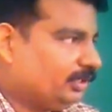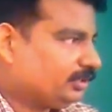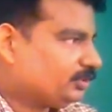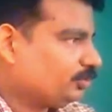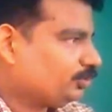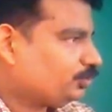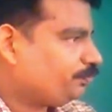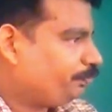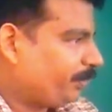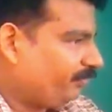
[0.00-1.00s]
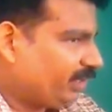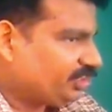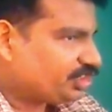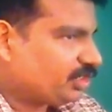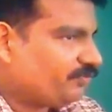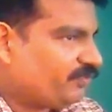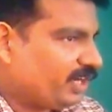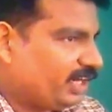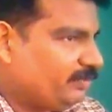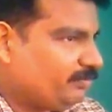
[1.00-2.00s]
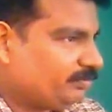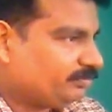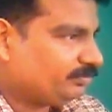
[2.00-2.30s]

So prevention of crime